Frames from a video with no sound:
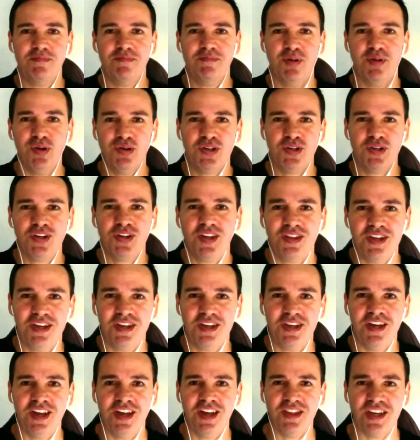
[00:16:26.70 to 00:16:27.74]
person at
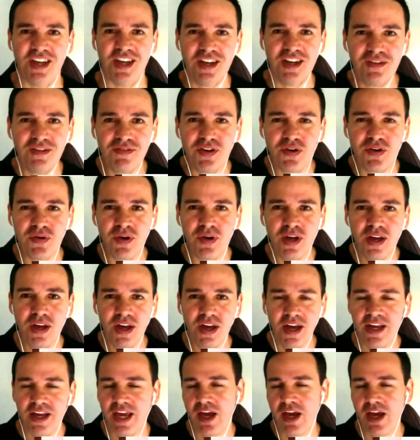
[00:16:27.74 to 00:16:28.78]
the interview.
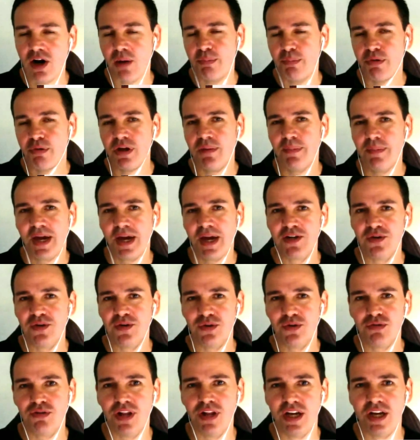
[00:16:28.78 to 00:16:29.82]
Again, I bring it back to
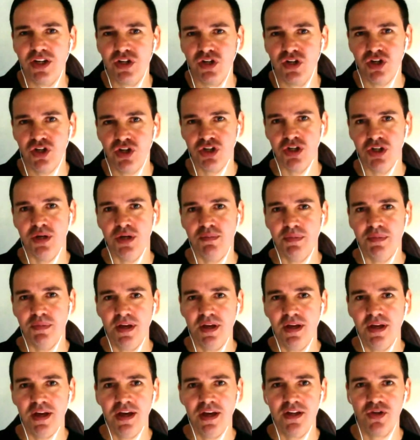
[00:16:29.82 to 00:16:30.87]
the relationship.
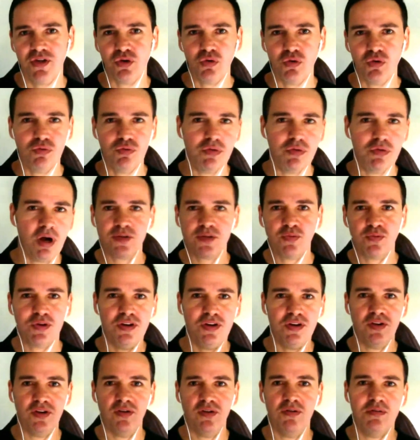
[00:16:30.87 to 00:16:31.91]
It's all nice when
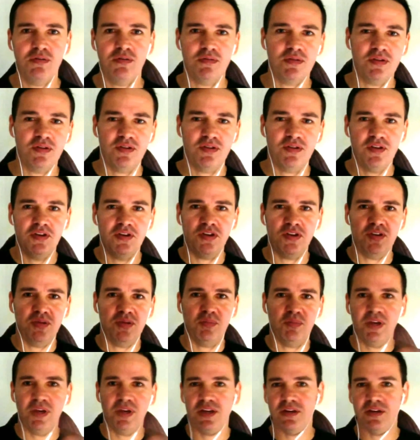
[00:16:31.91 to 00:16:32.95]
you
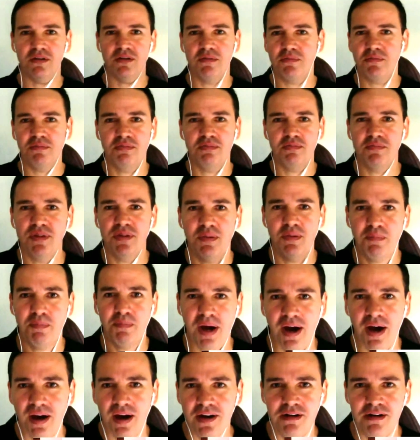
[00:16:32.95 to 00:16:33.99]
meet your
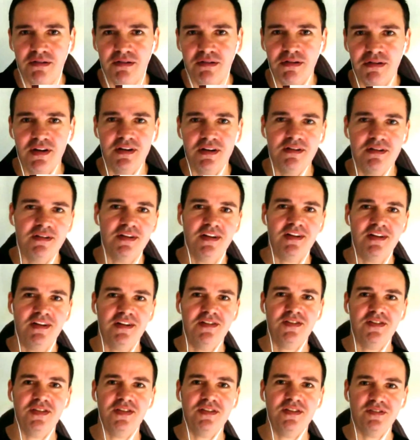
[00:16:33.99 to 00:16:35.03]
partner, and
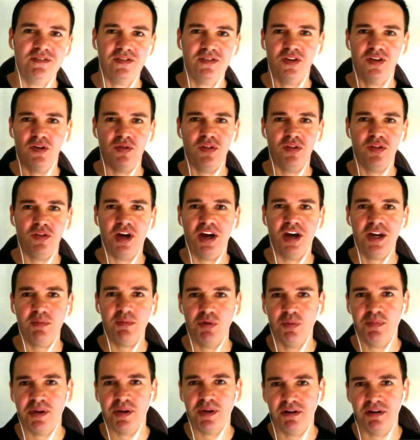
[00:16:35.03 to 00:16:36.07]
you know, the
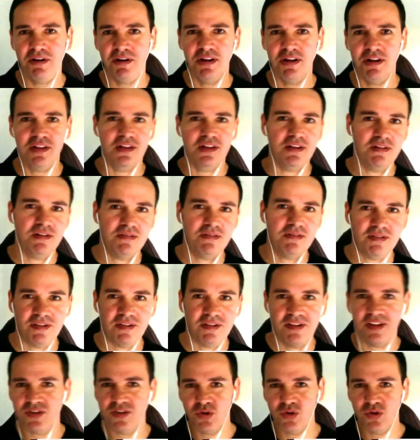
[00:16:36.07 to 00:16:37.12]
honeymoon period, and
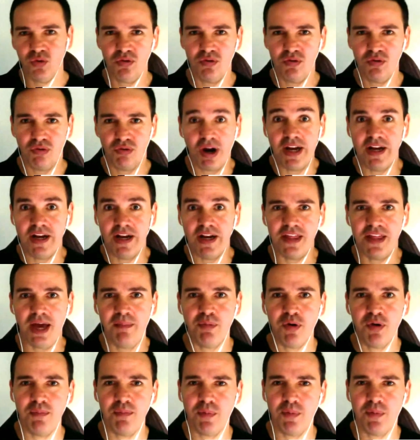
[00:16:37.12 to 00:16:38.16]
it's all great at that
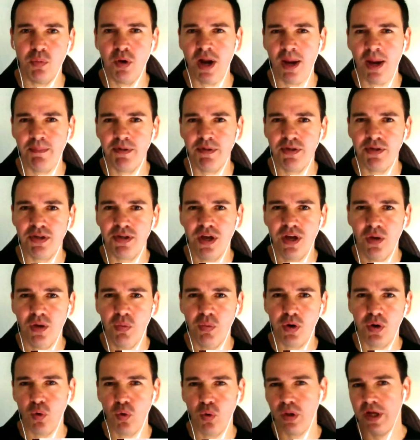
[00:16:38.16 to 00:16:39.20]
point. But what happens
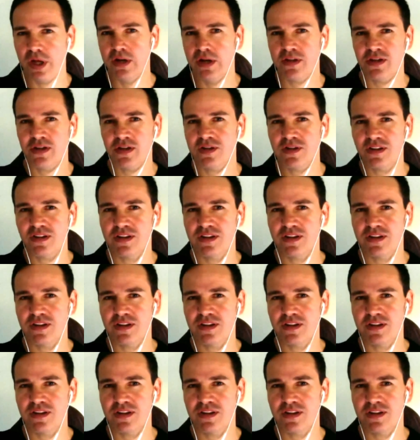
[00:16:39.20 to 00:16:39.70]
when all that